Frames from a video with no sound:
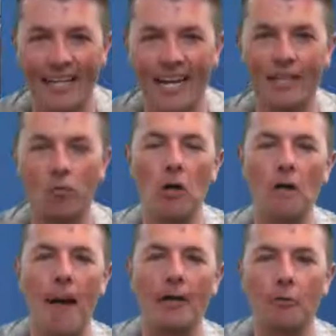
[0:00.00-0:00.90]
Hey guys,
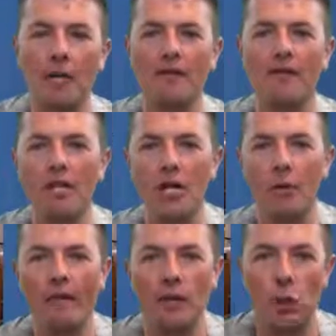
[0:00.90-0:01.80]
welcome back to another
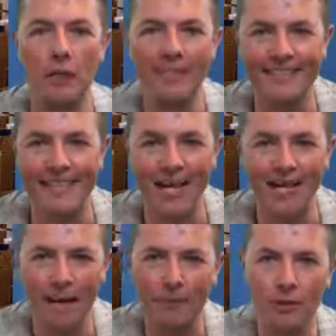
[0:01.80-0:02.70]
video. If you're looking to start
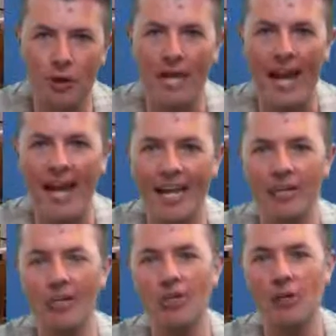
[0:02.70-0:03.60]
on Amazon
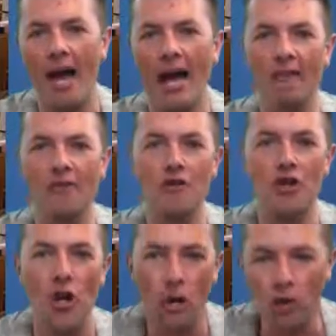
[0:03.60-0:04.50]
and you have
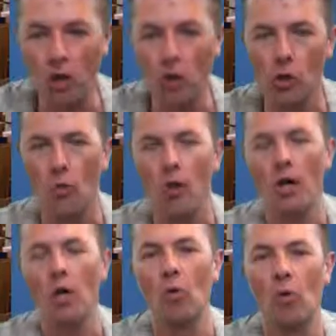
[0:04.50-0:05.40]
no clue
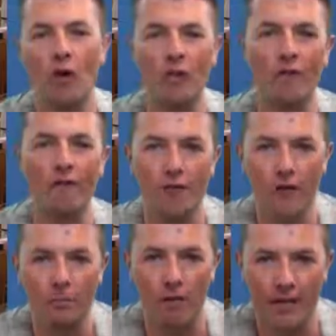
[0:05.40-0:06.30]
what your
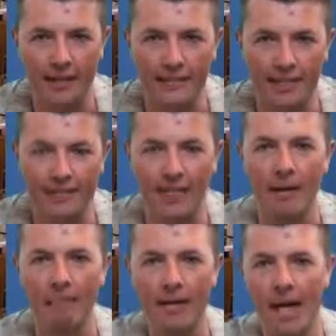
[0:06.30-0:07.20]
first product is,
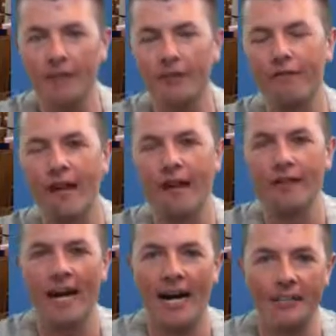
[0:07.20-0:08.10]
I'm glad you
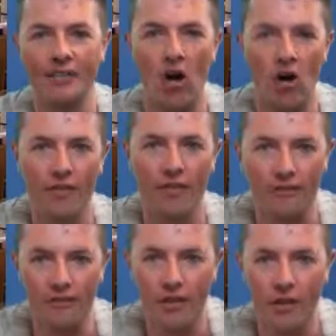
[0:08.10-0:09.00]
found us on
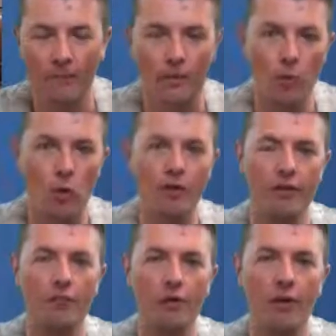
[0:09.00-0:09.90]
this video. I'm going to walk
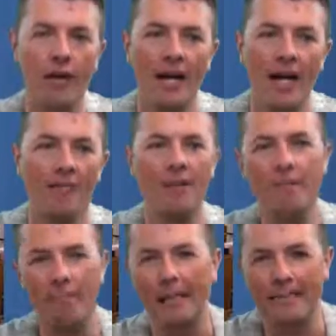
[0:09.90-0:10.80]
you through a
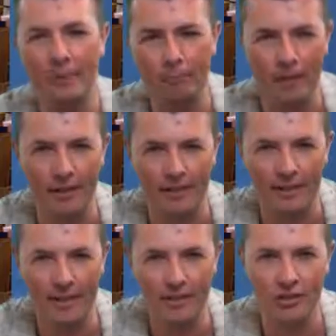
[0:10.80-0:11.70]
very basic product
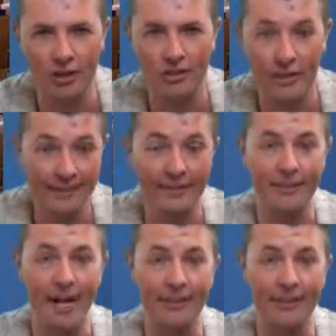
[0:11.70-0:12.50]
today, so let's get